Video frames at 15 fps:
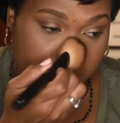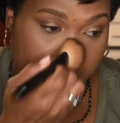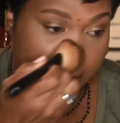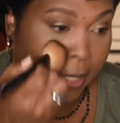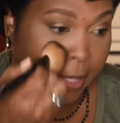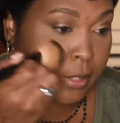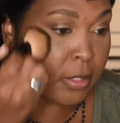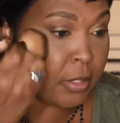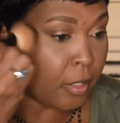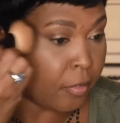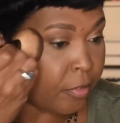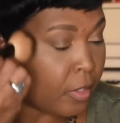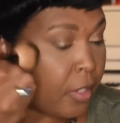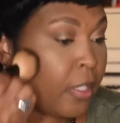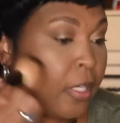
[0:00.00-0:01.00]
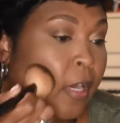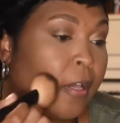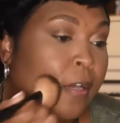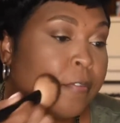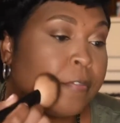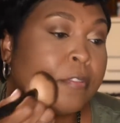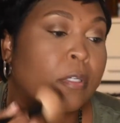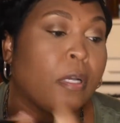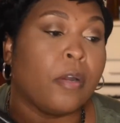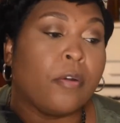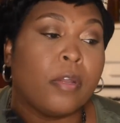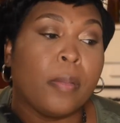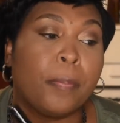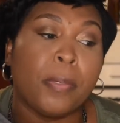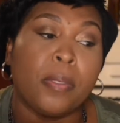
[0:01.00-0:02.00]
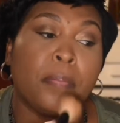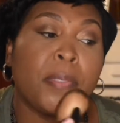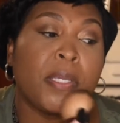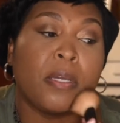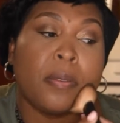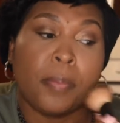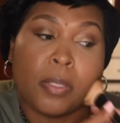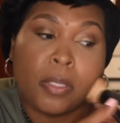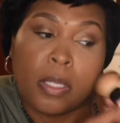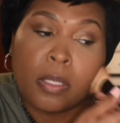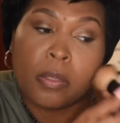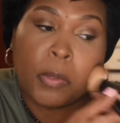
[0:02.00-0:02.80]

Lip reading: but I definitely have to hurry up and pick up another